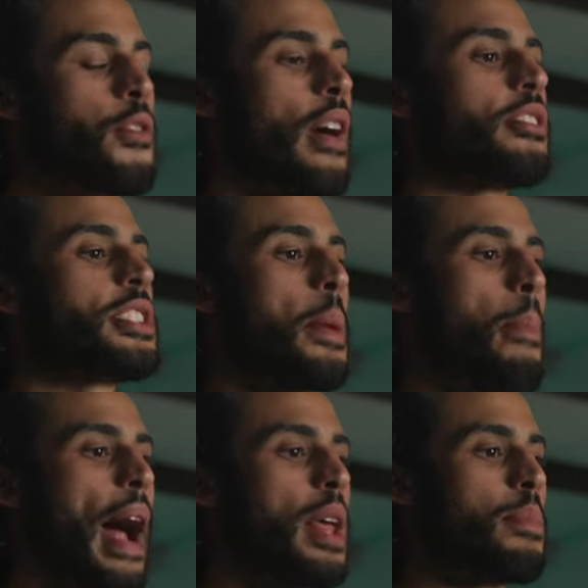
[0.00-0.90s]
you've ever seen
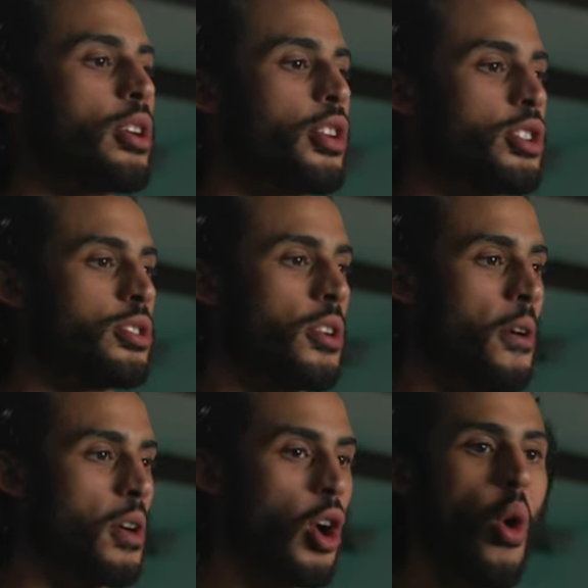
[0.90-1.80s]
bodybuilders
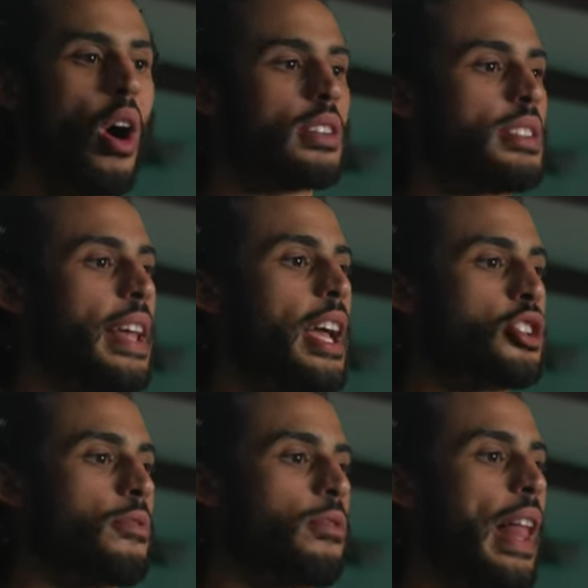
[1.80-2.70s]
go on stage
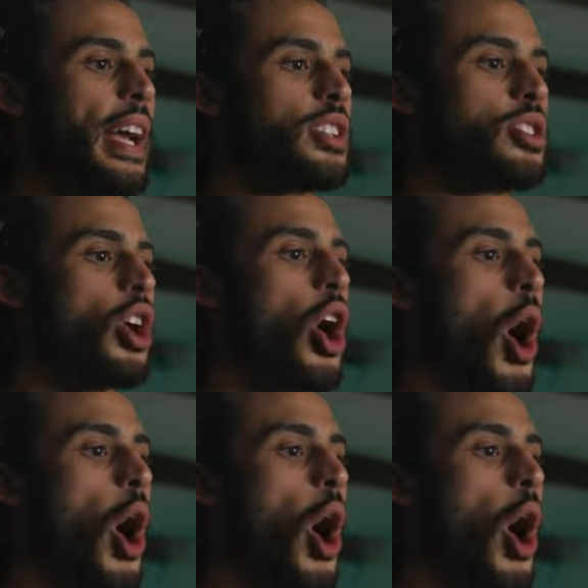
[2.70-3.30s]
and flex,